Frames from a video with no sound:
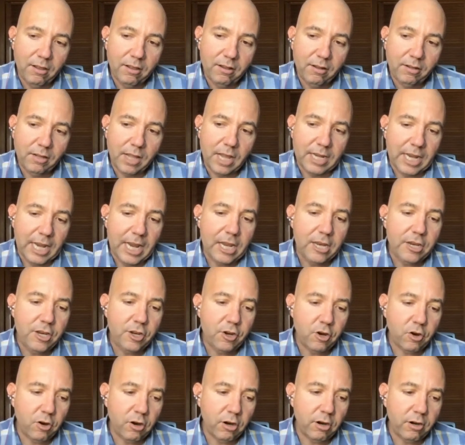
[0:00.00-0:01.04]
like in
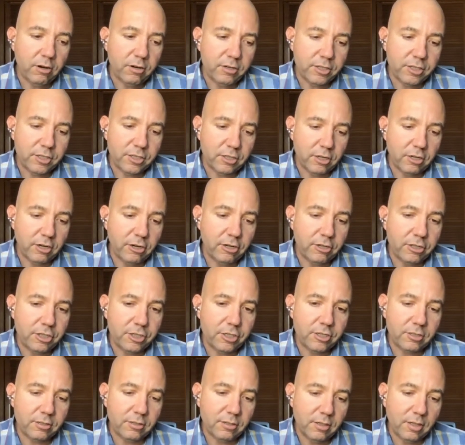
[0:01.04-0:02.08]
your
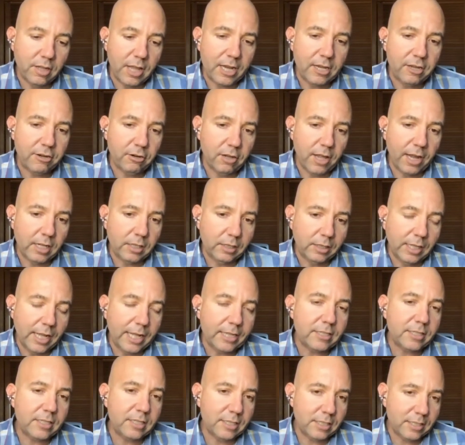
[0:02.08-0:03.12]
search, like you're like,
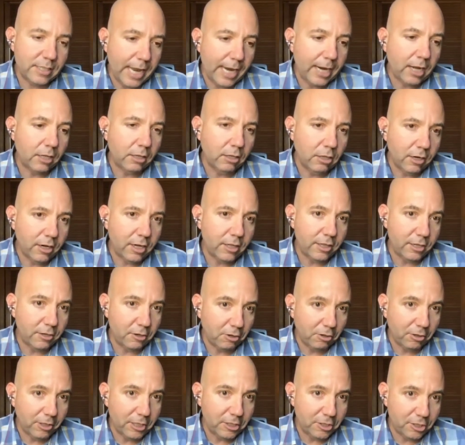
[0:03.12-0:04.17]
let's take a look at the
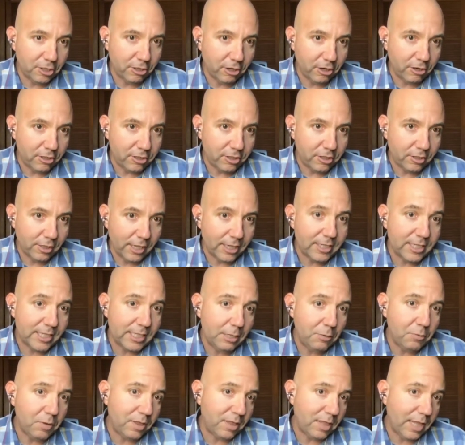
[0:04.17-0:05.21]
early church. Let's
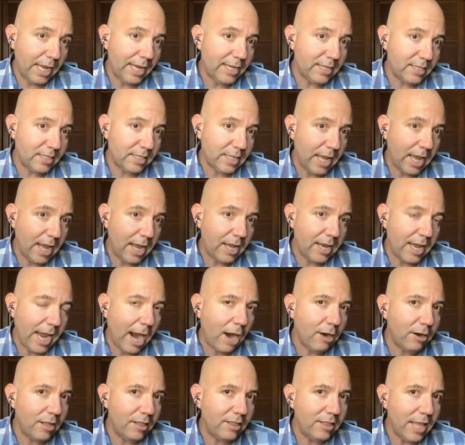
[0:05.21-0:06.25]
see what they said.
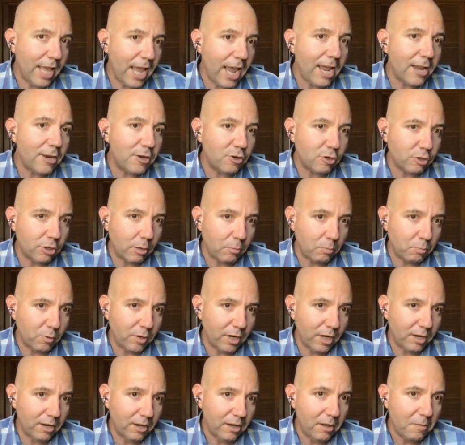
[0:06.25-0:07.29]
How did they
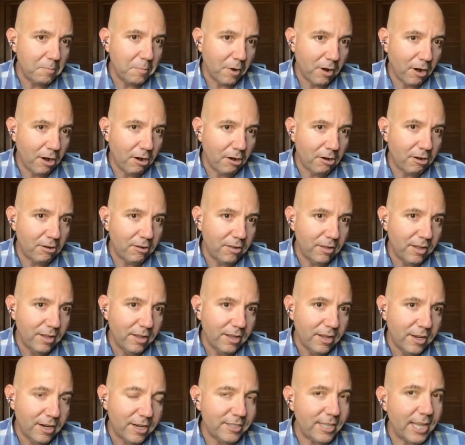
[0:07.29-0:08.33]
interpret Paul?
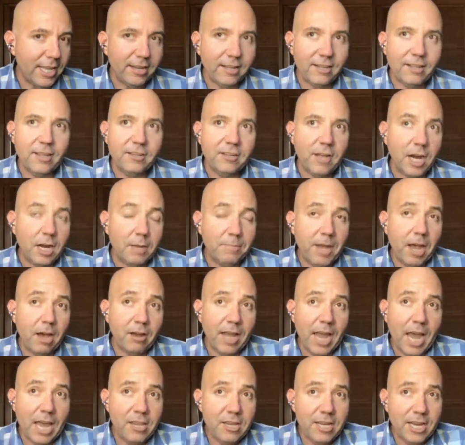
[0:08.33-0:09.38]
Because like, talk about
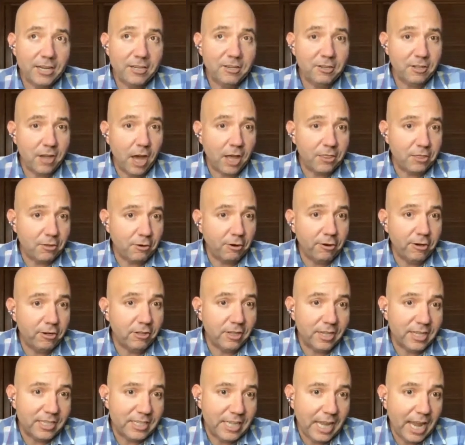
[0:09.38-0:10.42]
how do you get to the authorial
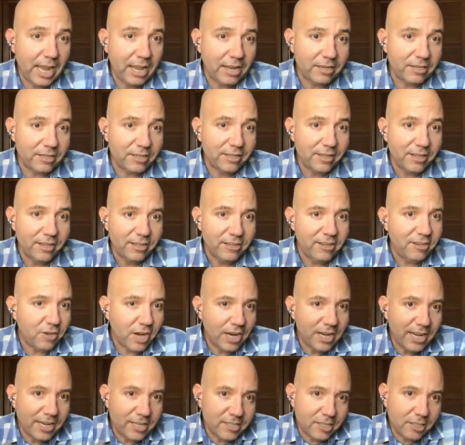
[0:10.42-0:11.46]
intent? You try to
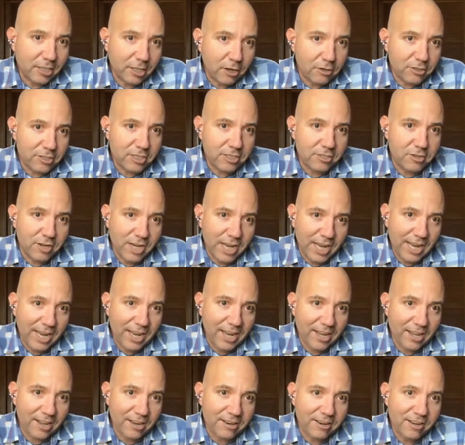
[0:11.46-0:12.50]
get as close as you
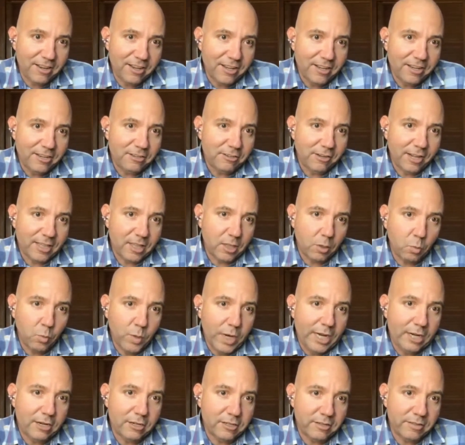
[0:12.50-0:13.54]
can to like the
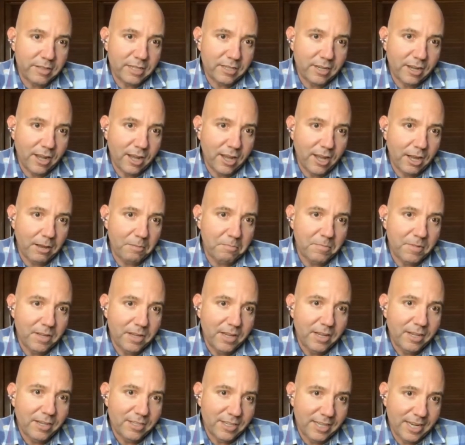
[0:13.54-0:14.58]
readers of the time
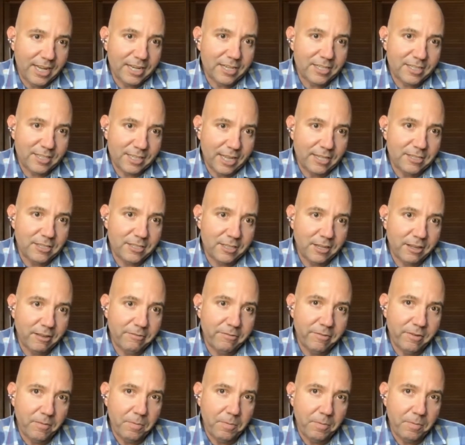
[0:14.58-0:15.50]
to get a sense of